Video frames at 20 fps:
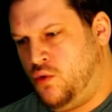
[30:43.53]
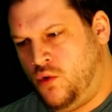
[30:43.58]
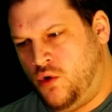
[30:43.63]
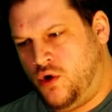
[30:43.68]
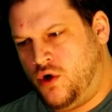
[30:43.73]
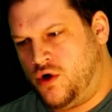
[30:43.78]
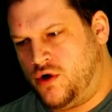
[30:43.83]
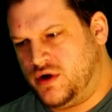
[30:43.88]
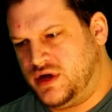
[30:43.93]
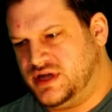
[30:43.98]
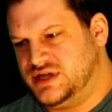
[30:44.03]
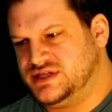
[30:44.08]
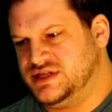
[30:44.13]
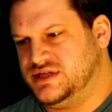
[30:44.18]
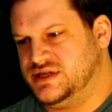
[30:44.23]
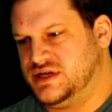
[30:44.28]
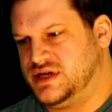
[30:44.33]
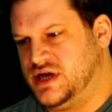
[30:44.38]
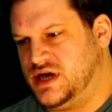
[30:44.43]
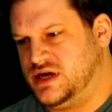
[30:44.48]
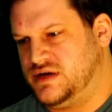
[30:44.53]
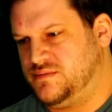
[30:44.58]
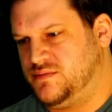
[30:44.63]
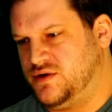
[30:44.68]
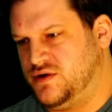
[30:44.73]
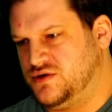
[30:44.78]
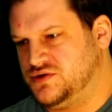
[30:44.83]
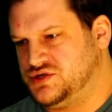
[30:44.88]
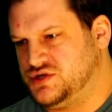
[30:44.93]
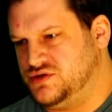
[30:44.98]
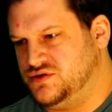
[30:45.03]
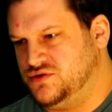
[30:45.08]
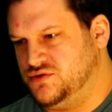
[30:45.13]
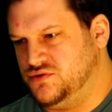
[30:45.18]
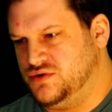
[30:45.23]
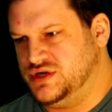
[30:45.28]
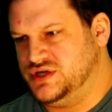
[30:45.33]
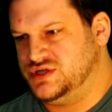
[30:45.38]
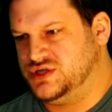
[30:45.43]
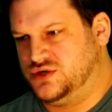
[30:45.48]
Or is he the kind of person
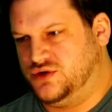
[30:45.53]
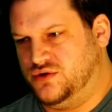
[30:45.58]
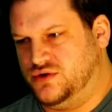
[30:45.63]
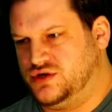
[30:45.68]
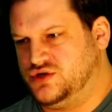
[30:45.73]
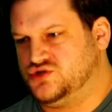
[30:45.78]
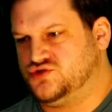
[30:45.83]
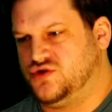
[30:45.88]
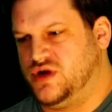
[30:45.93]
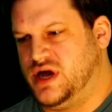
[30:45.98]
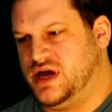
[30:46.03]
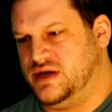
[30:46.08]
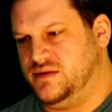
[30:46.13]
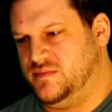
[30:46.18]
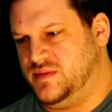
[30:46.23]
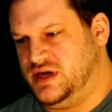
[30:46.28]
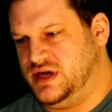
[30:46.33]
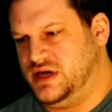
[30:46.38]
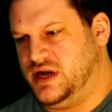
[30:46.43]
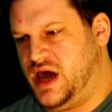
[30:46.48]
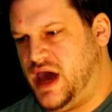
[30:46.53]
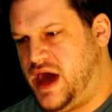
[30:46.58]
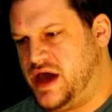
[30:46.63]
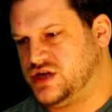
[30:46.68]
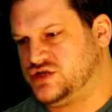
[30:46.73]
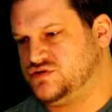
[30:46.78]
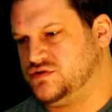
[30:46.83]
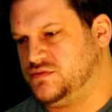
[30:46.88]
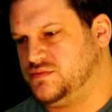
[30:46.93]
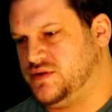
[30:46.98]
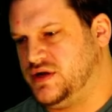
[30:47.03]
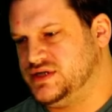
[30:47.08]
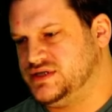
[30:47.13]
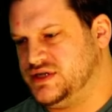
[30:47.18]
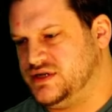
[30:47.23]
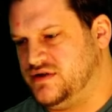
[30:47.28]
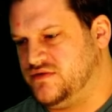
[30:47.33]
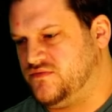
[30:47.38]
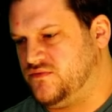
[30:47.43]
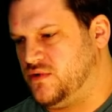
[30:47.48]
who is going to try and be an actual
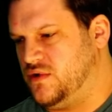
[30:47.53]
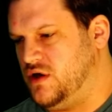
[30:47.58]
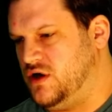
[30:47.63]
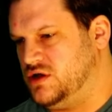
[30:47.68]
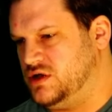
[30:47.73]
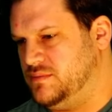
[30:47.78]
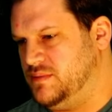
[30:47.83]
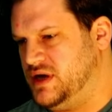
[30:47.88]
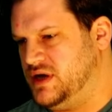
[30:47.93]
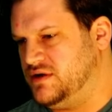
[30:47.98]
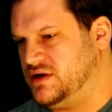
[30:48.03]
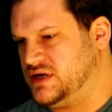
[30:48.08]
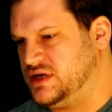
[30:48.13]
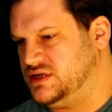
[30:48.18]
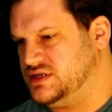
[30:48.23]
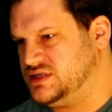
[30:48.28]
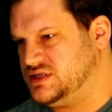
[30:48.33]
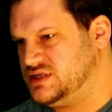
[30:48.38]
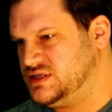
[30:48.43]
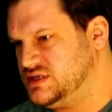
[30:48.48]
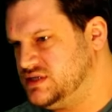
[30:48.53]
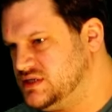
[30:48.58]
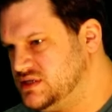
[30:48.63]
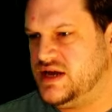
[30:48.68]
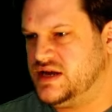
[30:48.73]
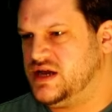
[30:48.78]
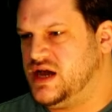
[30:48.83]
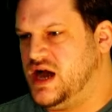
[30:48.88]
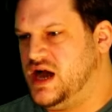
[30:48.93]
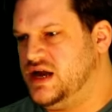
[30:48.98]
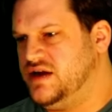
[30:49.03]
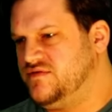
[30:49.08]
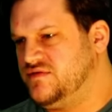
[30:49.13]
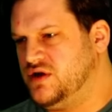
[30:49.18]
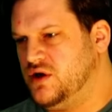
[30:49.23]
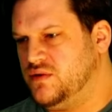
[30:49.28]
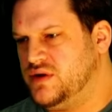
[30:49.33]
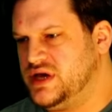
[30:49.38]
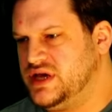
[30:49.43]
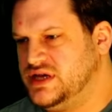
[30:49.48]
president for all Americans? And then kind
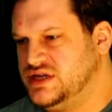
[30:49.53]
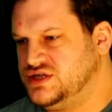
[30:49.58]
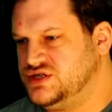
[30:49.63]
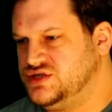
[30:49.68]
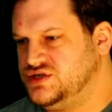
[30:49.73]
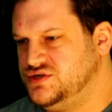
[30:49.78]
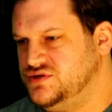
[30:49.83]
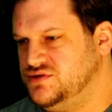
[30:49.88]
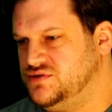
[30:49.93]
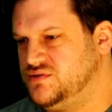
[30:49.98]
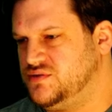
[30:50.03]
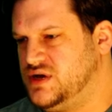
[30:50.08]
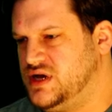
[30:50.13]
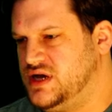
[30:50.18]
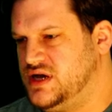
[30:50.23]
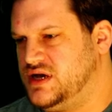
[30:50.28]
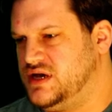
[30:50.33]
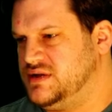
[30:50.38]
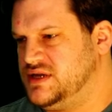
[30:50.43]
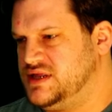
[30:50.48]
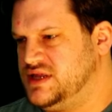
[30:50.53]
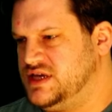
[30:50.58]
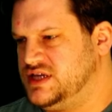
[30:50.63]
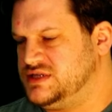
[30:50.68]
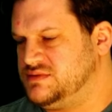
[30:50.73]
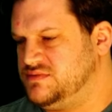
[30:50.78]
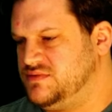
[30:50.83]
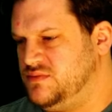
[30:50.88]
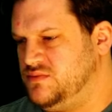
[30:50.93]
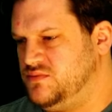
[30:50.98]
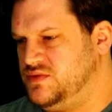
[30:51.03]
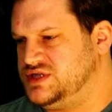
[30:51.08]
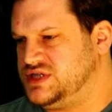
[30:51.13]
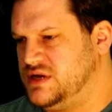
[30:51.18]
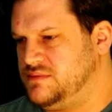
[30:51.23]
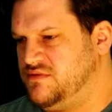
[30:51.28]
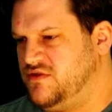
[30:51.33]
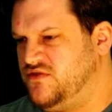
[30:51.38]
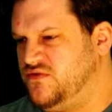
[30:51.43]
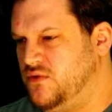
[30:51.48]
of going into some of the things we
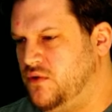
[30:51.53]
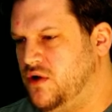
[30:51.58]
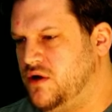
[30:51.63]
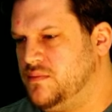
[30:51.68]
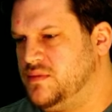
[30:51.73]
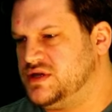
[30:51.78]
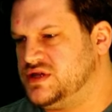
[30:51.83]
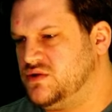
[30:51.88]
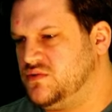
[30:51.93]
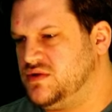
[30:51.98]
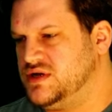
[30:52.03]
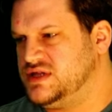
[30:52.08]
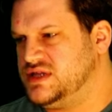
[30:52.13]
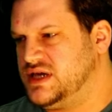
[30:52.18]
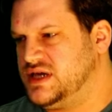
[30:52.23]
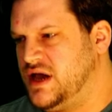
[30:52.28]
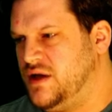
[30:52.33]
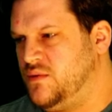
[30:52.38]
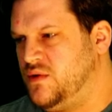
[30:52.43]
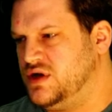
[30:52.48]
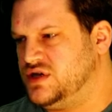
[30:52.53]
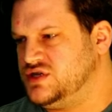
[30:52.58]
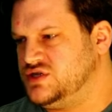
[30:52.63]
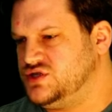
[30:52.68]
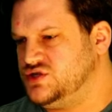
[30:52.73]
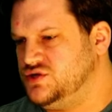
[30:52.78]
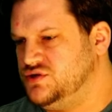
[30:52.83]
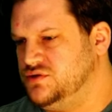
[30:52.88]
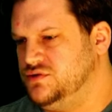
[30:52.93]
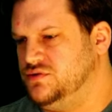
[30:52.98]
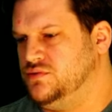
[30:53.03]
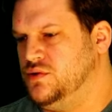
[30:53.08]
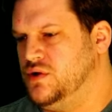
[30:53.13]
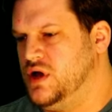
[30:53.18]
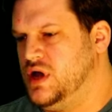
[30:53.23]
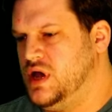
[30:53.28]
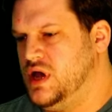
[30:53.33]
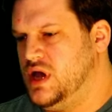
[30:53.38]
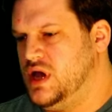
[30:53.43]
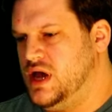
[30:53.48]
said before, but the one thing I want
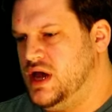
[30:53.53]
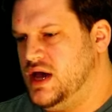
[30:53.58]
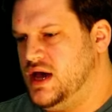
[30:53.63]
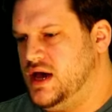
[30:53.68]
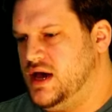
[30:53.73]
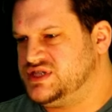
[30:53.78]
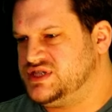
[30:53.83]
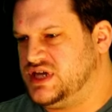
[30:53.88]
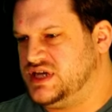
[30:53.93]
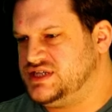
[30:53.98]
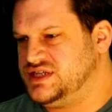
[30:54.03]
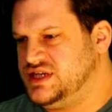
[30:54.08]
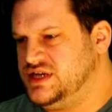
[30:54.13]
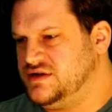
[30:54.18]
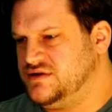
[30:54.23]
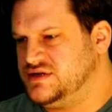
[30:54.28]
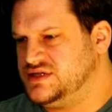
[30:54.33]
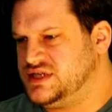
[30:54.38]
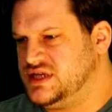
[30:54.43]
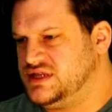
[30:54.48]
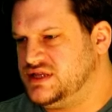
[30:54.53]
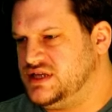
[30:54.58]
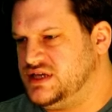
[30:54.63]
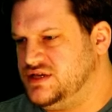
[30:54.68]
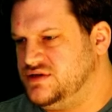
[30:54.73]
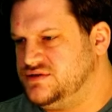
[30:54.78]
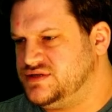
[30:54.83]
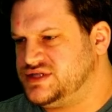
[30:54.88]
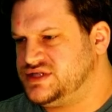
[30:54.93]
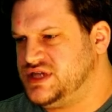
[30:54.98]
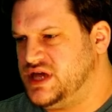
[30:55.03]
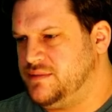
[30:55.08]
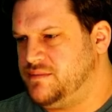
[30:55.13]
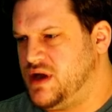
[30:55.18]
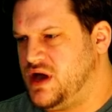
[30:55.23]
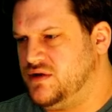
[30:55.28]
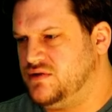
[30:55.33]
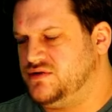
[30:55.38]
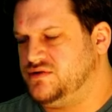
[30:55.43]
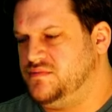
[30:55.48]
to emphasize here is that they use
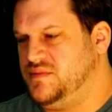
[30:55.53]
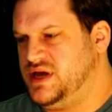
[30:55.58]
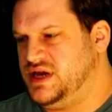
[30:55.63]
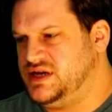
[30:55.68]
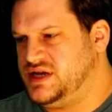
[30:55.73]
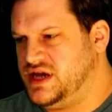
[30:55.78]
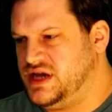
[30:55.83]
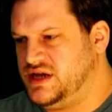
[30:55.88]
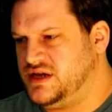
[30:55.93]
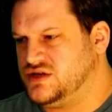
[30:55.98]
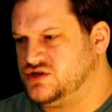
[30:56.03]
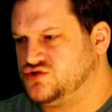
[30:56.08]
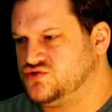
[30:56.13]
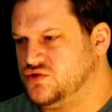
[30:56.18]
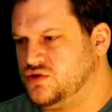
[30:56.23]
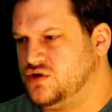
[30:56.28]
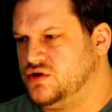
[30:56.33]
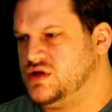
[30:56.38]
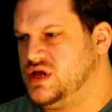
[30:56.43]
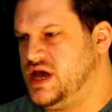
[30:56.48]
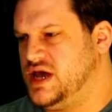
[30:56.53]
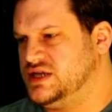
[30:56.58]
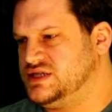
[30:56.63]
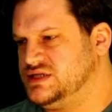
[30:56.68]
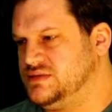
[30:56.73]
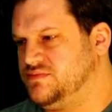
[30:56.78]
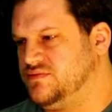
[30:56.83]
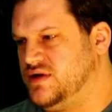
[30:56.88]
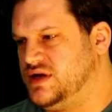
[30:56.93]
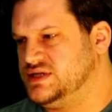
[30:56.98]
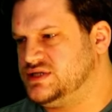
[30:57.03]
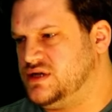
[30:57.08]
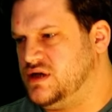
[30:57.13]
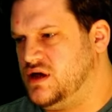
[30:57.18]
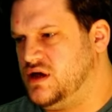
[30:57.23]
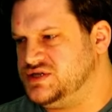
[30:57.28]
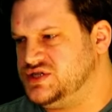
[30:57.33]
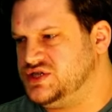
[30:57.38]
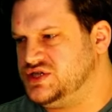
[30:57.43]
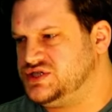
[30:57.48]
state power to maintain control and suppress
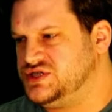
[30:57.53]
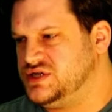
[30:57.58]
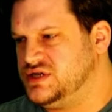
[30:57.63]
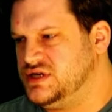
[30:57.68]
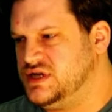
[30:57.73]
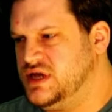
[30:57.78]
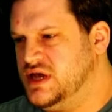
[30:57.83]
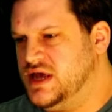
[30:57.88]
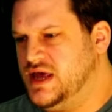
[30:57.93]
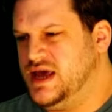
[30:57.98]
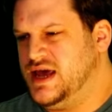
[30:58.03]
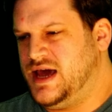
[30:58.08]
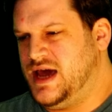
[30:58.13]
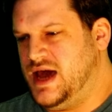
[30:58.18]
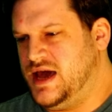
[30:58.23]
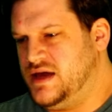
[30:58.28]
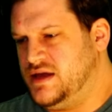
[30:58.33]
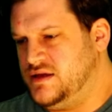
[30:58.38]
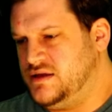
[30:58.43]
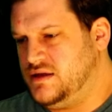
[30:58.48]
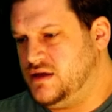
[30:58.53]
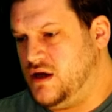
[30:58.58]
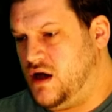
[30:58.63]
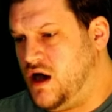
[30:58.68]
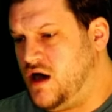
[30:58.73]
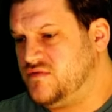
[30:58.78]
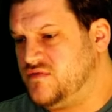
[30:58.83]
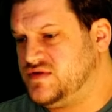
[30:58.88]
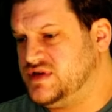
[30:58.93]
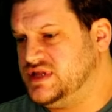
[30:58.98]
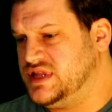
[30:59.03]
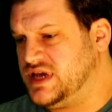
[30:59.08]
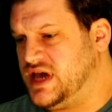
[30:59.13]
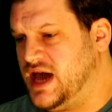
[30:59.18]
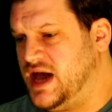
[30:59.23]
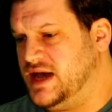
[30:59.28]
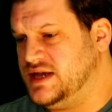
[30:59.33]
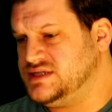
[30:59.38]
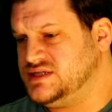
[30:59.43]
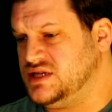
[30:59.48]
opposition. And often the
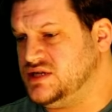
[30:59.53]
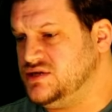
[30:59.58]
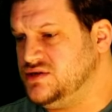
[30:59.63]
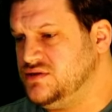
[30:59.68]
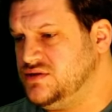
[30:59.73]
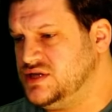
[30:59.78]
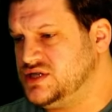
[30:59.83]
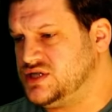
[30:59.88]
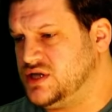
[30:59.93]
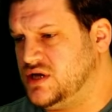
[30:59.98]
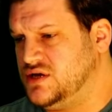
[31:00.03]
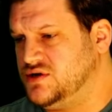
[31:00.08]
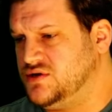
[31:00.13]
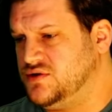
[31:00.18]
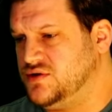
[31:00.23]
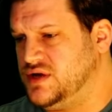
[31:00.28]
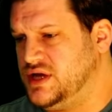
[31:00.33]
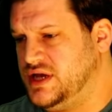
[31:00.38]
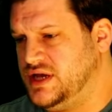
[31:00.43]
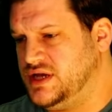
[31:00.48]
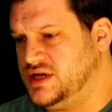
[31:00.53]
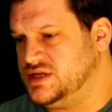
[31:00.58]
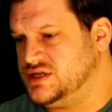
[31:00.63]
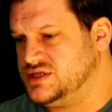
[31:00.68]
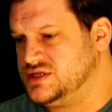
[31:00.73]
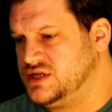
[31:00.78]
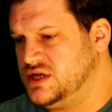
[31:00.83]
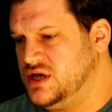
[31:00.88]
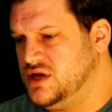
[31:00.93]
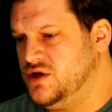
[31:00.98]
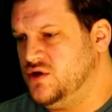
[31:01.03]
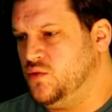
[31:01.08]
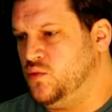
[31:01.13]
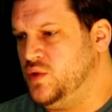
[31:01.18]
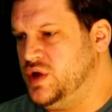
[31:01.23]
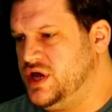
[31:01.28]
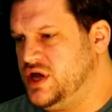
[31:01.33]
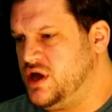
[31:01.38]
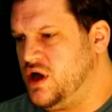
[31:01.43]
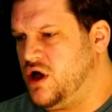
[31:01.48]
guise they do this under is,
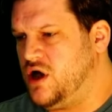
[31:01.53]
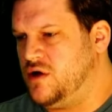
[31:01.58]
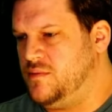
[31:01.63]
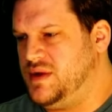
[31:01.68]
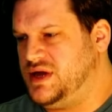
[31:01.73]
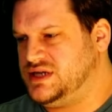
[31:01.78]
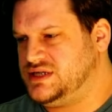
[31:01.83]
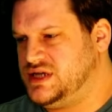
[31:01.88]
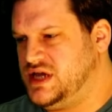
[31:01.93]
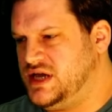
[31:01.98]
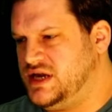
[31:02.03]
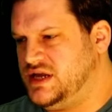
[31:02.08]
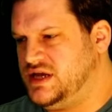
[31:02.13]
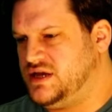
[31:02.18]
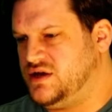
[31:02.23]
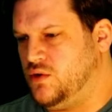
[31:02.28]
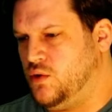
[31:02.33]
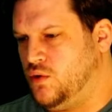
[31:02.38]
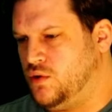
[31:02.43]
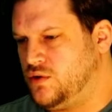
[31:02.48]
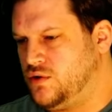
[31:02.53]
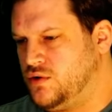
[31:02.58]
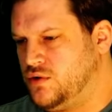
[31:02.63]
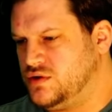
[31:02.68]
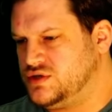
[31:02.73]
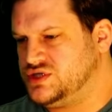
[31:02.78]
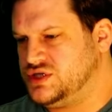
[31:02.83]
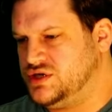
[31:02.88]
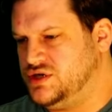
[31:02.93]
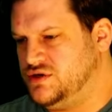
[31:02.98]
we are maintaining order,